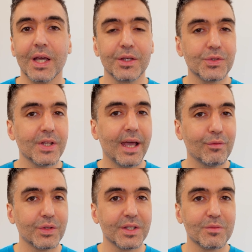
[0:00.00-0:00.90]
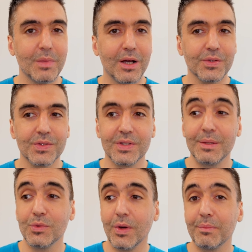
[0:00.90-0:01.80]
I used to have with this mouse
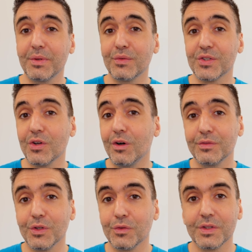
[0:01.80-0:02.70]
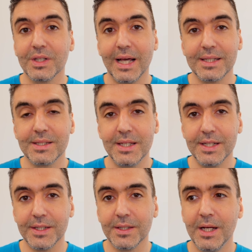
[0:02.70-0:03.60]
seem to have been resolved over the last
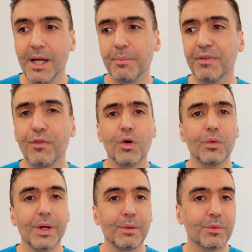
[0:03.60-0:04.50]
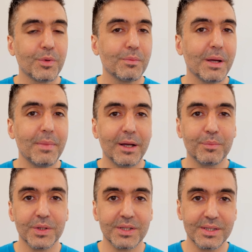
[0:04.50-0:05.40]
year. Before, when I would put my
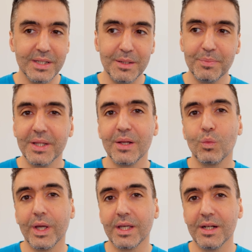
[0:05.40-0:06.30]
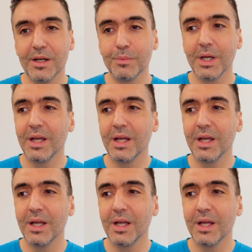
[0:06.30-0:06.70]
MacBook to sleep and then wake it up,